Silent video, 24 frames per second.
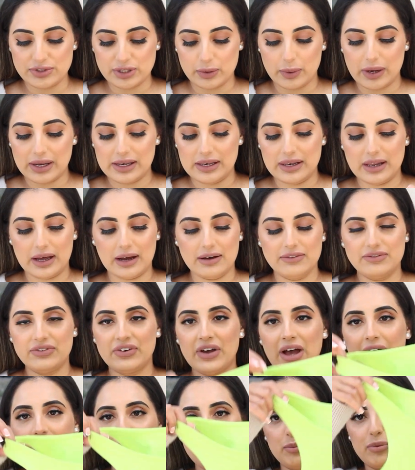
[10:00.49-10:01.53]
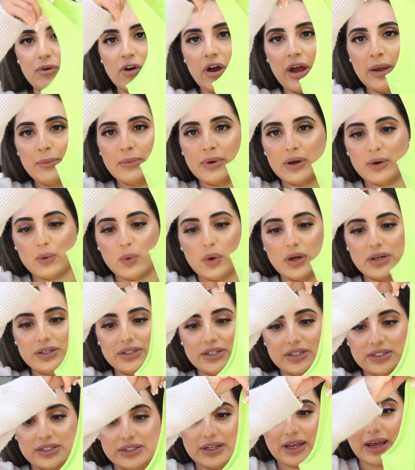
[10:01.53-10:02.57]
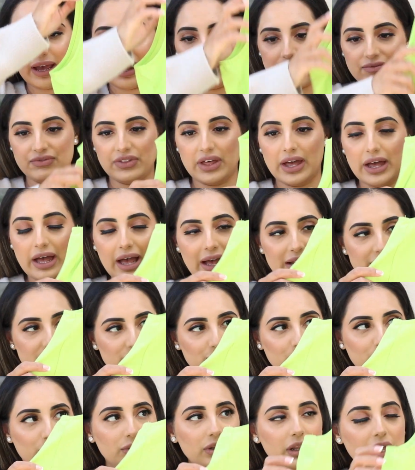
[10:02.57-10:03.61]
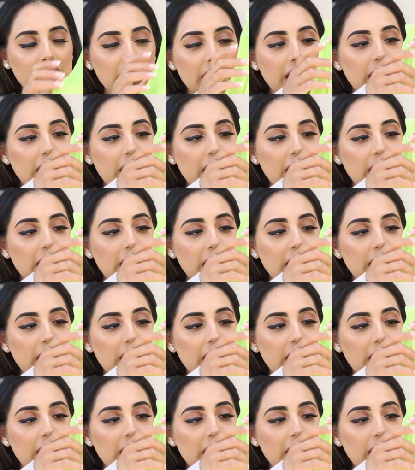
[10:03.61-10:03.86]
So I love how the Primark one doesn't have that at all.